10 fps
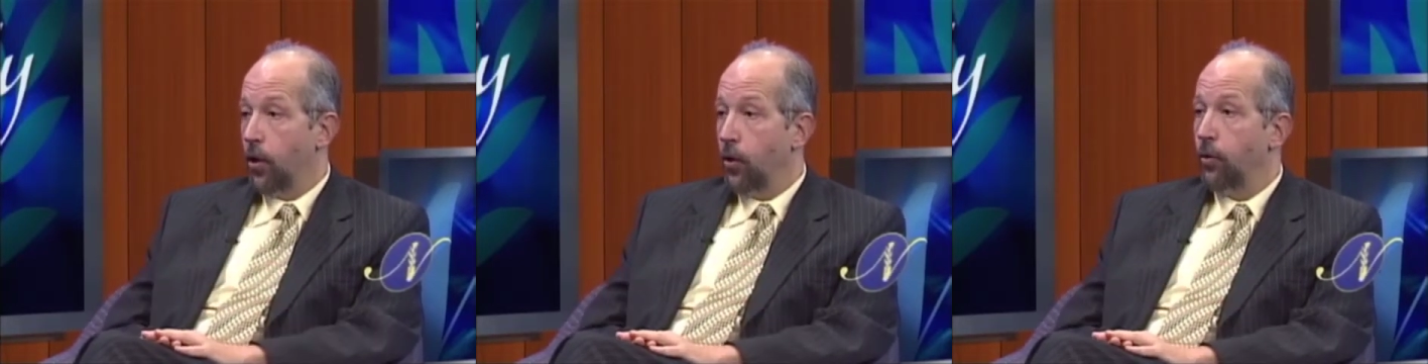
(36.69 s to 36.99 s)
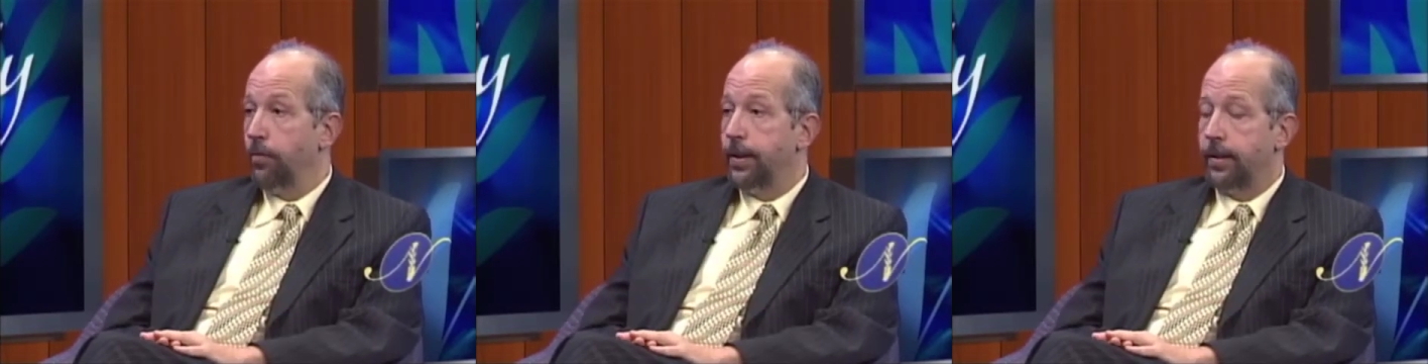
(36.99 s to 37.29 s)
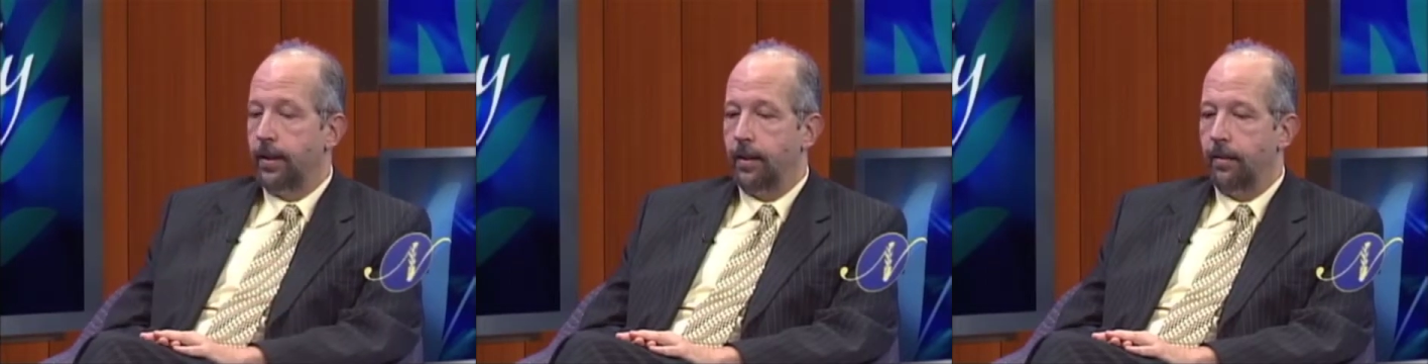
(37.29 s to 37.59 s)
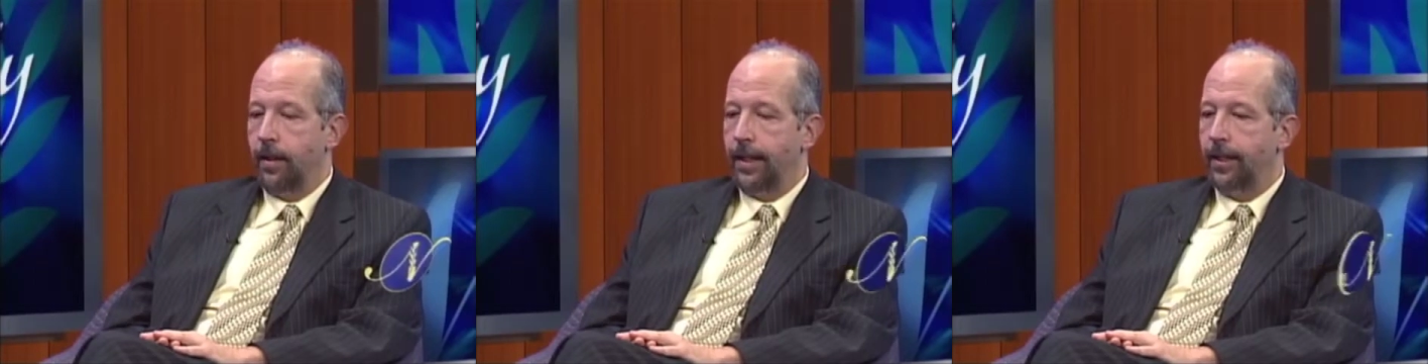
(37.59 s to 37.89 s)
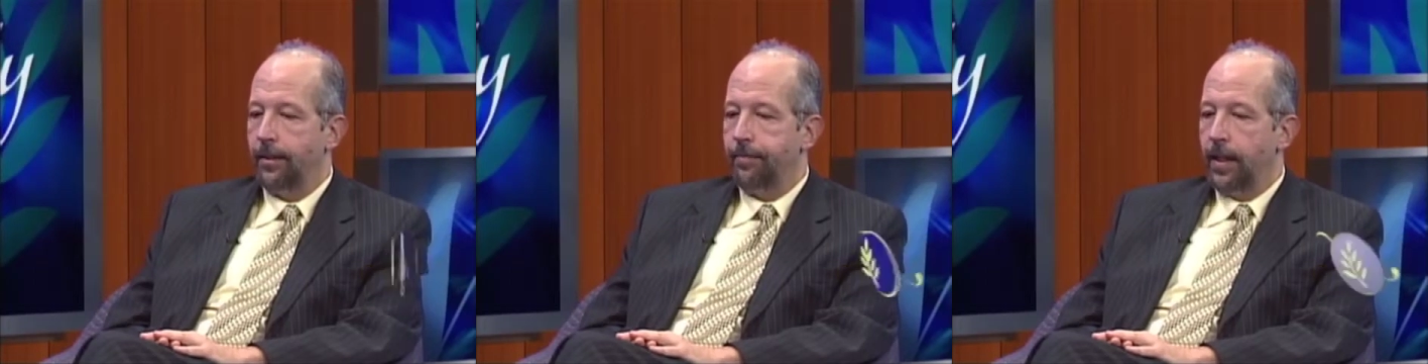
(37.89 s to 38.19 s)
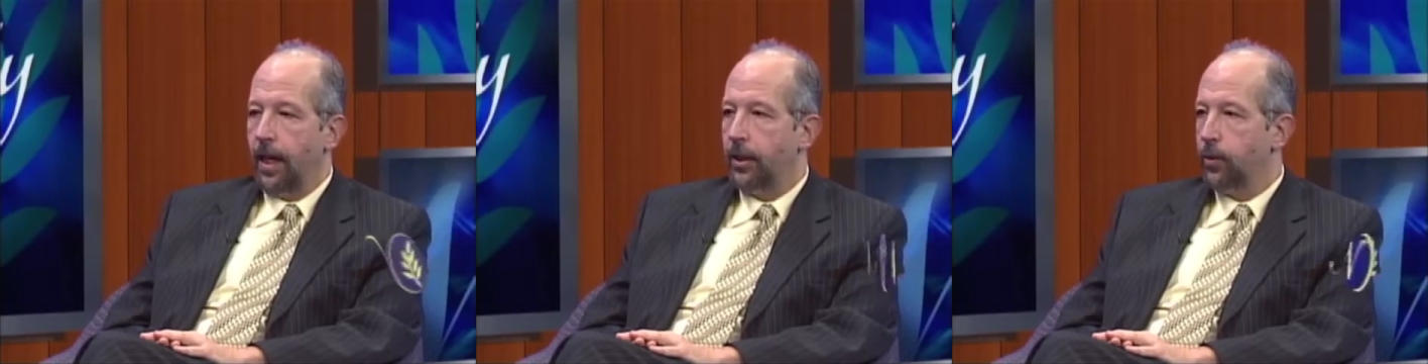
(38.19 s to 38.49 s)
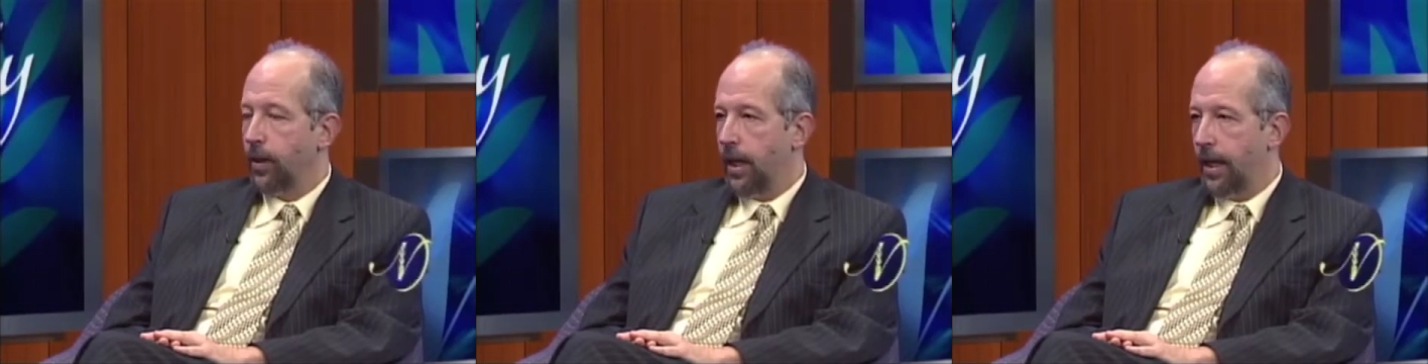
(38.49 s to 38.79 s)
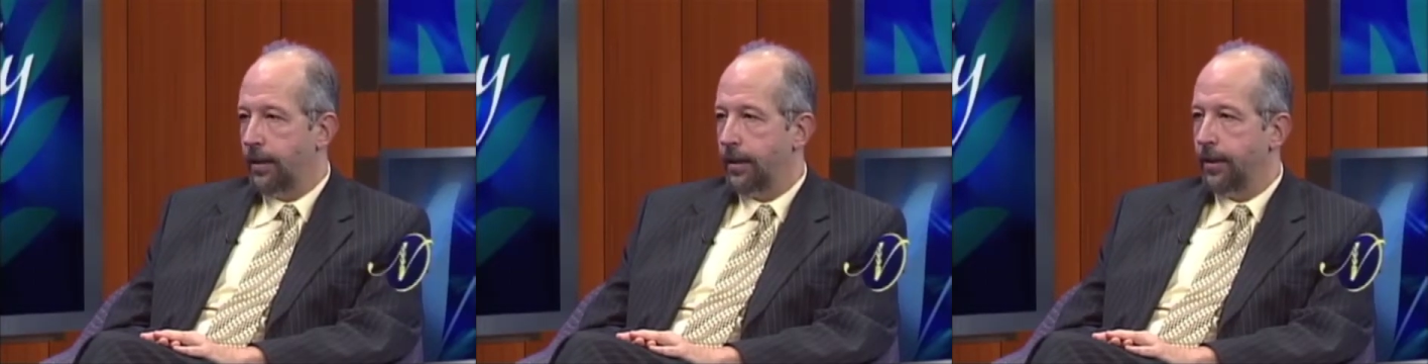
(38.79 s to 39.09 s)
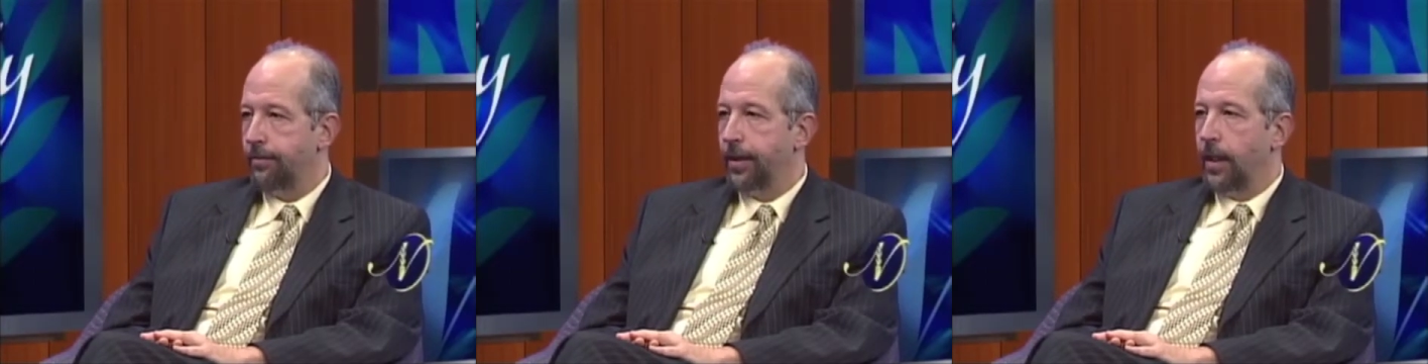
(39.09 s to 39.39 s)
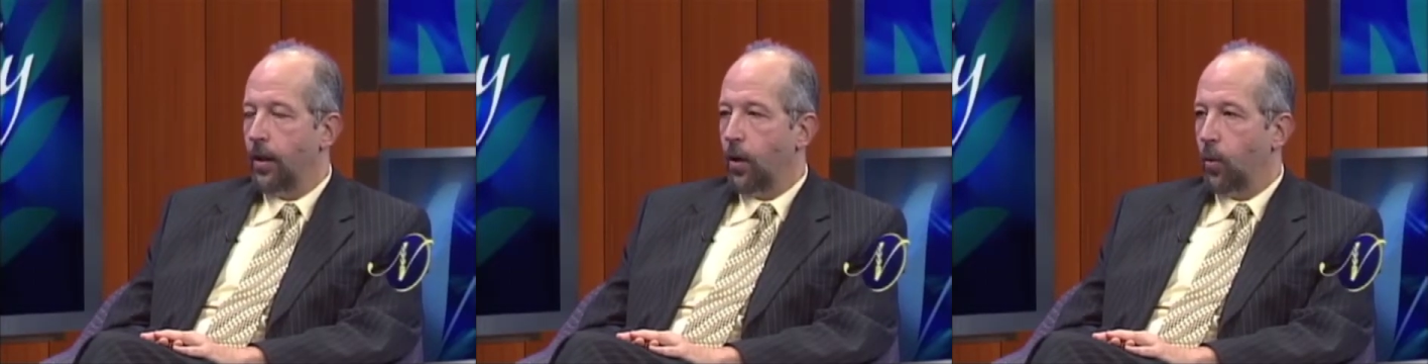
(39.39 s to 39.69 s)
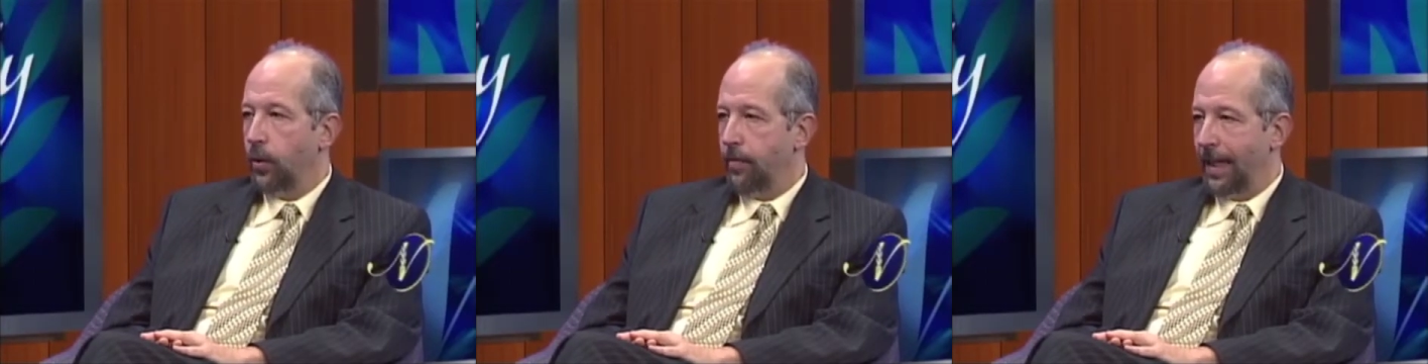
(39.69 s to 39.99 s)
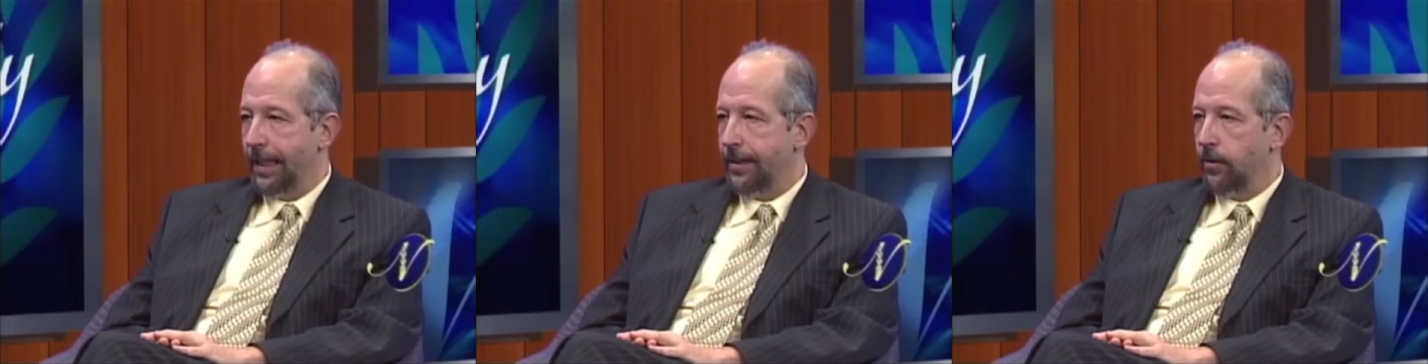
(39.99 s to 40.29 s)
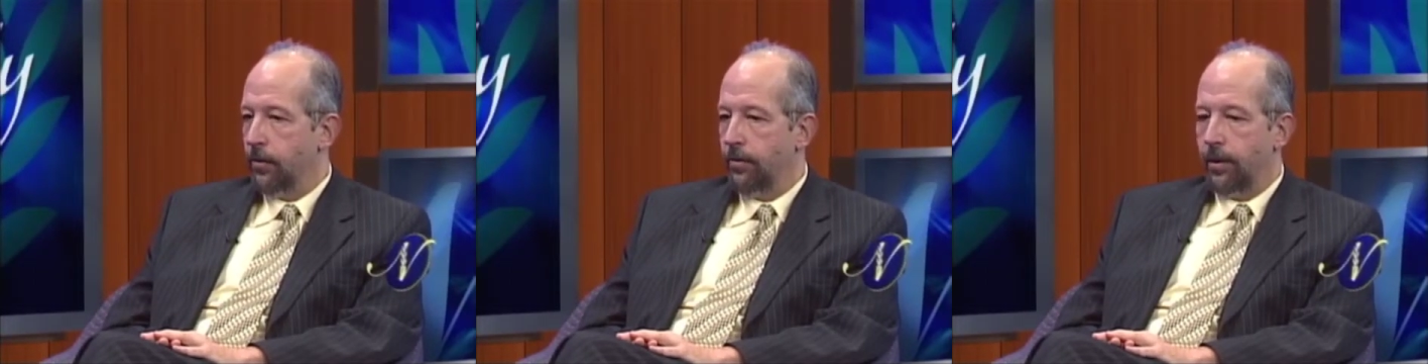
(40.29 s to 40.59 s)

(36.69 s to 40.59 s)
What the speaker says: Herbs like ashwagandha, holy basil,